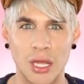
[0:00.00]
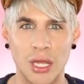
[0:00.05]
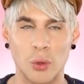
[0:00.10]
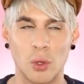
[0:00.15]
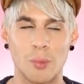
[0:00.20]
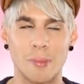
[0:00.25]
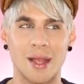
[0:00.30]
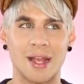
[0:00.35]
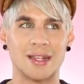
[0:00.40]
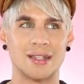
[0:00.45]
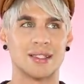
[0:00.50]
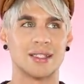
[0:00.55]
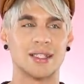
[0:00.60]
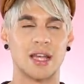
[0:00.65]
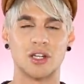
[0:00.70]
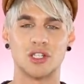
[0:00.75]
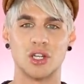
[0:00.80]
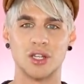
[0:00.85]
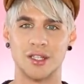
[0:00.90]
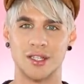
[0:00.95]
it would make
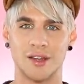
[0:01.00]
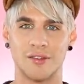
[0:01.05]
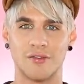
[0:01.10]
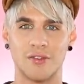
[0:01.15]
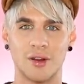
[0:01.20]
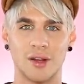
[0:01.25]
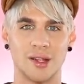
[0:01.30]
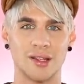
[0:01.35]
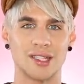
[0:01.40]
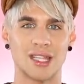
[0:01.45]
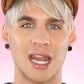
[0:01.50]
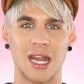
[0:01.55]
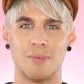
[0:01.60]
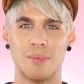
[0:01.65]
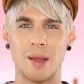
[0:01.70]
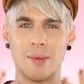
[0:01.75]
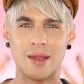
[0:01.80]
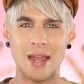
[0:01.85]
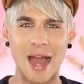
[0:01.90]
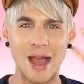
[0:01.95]
such a difference and
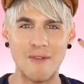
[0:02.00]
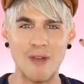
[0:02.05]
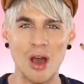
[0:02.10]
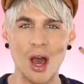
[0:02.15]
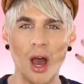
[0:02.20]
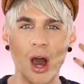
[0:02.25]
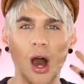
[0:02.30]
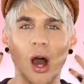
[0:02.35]
maybe have